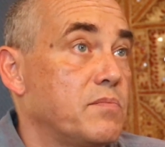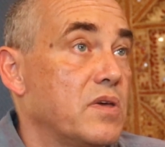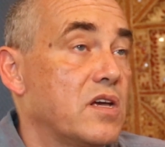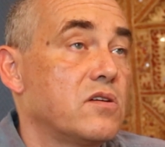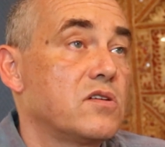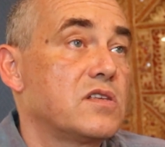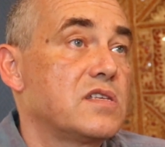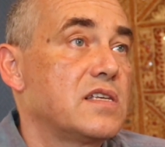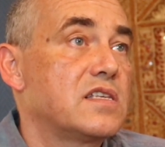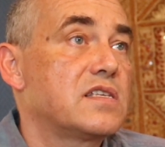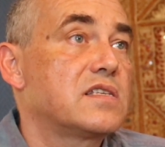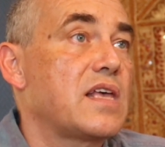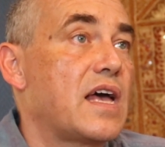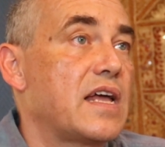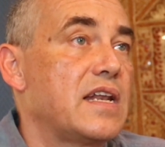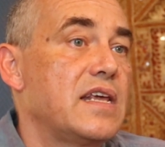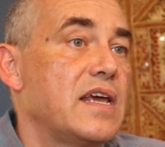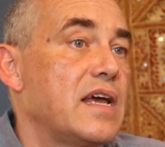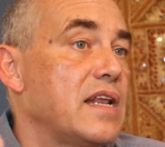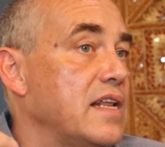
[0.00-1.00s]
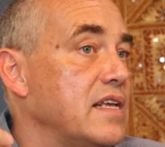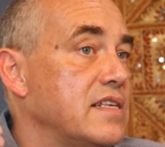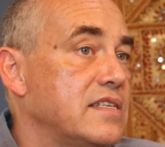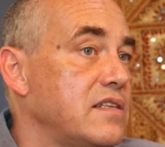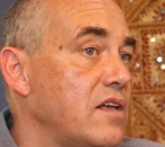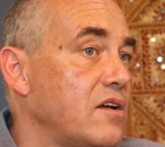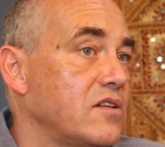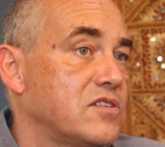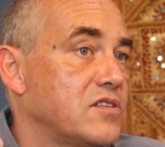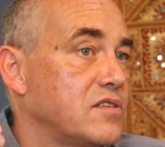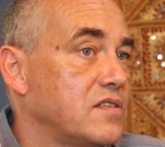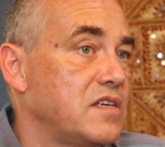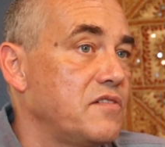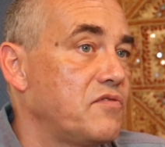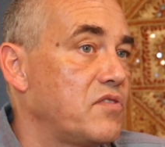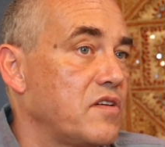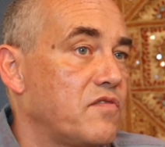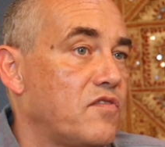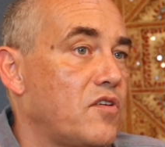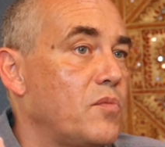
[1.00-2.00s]
because it's at the end it's not
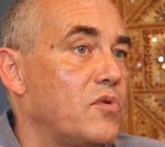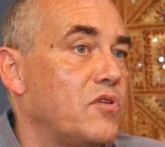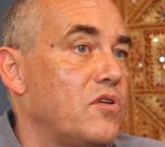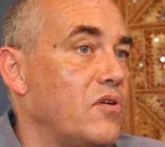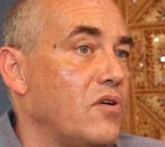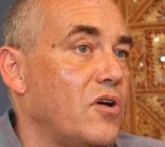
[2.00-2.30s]
different from